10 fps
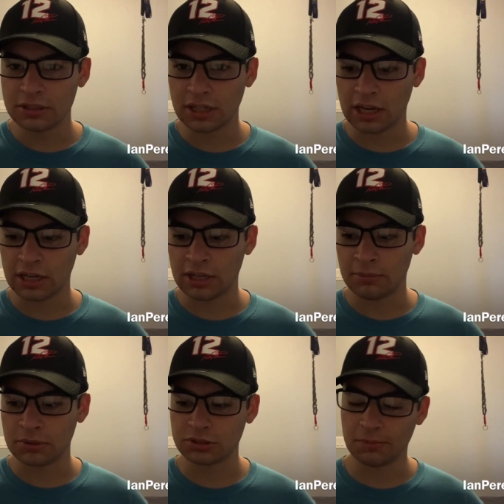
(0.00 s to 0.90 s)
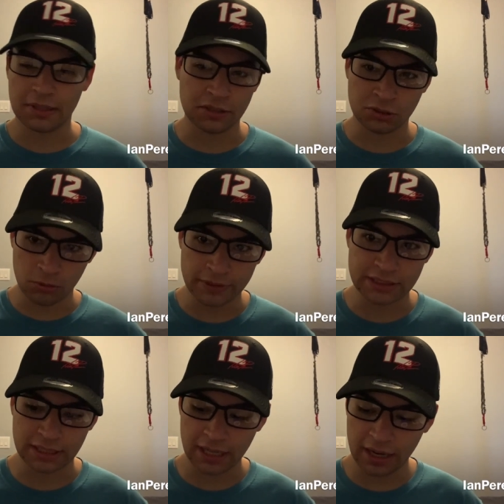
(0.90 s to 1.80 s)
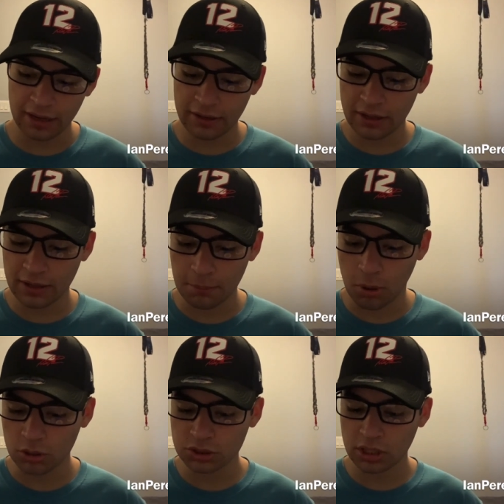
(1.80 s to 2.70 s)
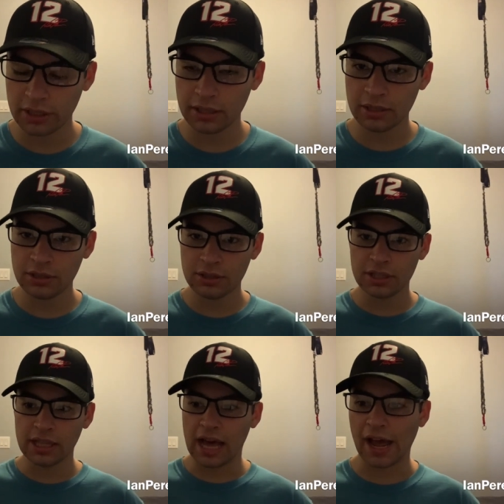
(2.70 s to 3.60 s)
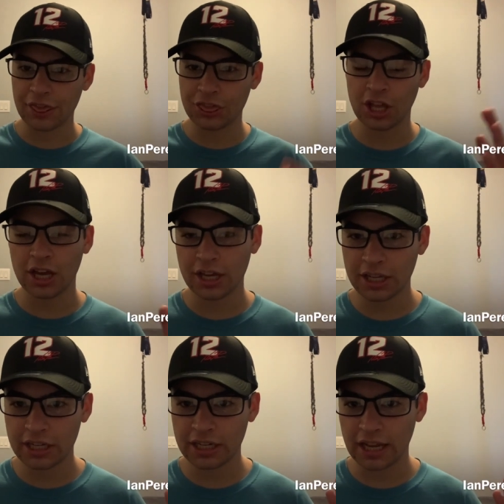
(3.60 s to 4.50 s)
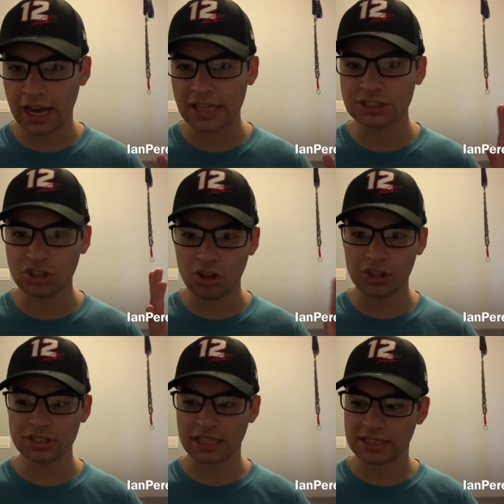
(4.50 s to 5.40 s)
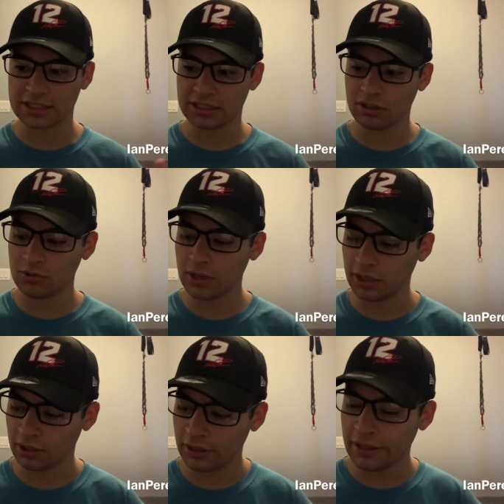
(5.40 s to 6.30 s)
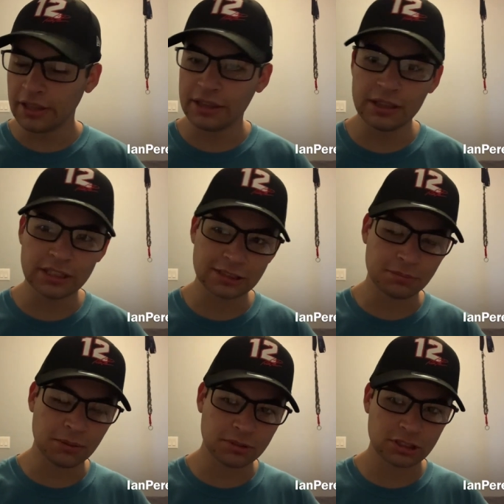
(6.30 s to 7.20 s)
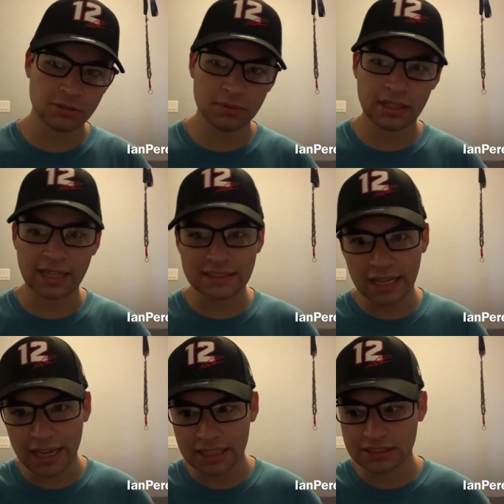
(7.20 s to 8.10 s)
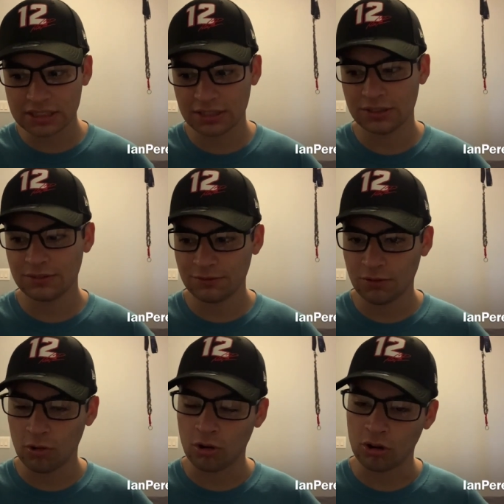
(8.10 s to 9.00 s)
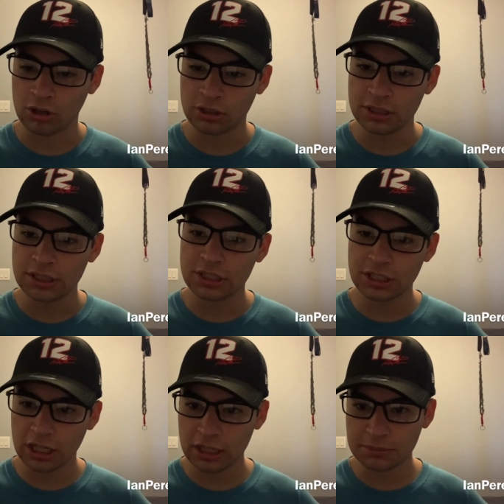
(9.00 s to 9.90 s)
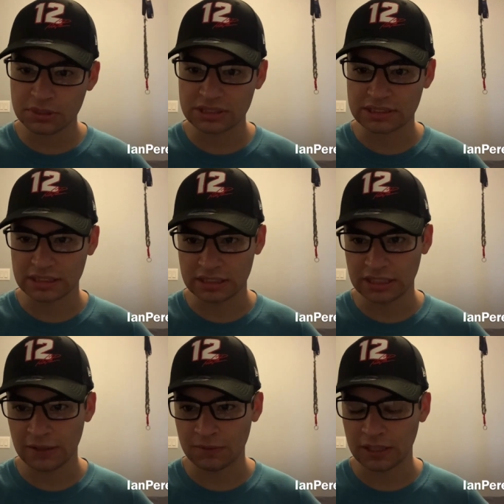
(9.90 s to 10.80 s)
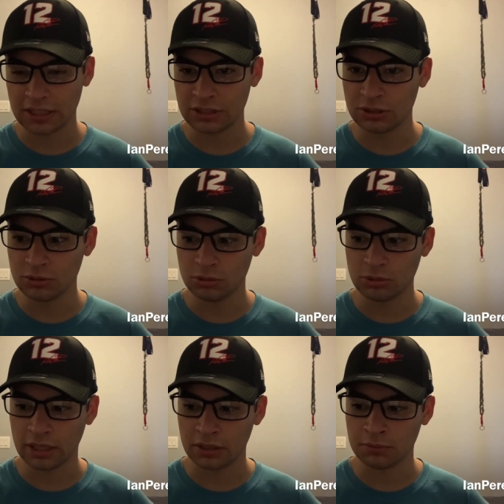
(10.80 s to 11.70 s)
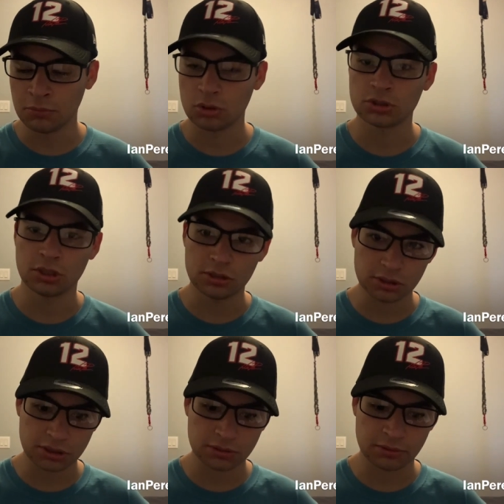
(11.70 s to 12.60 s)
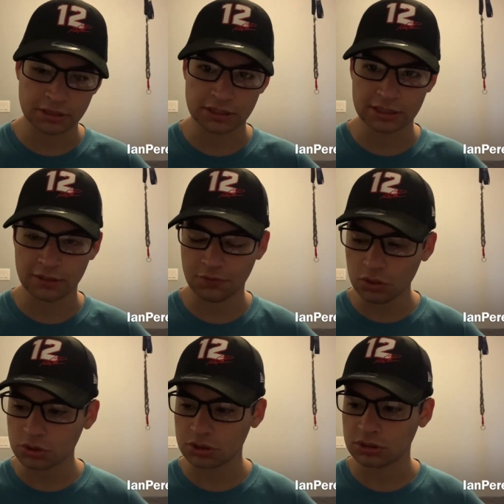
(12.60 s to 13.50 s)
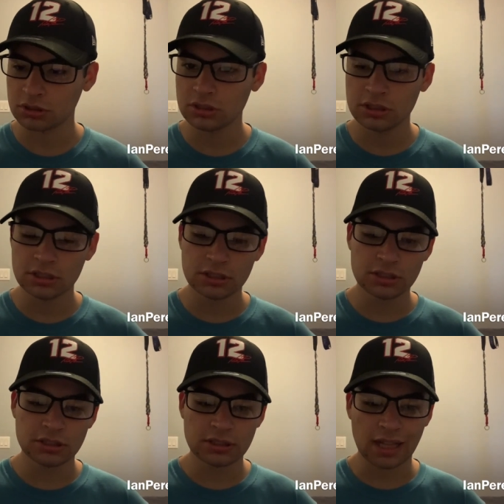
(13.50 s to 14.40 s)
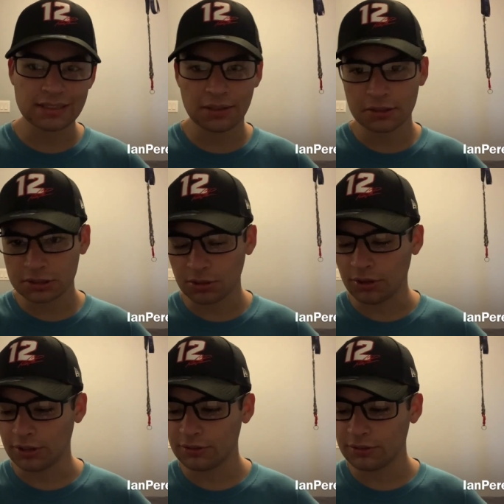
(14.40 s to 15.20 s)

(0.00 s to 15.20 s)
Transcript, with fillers: uh, Bristol being a dirt race again. Personally, I thought I saw this as a, oh hey, this is pretty much going to be a test for cup to see if they can do like more dirt races in the future. That's how I saw it.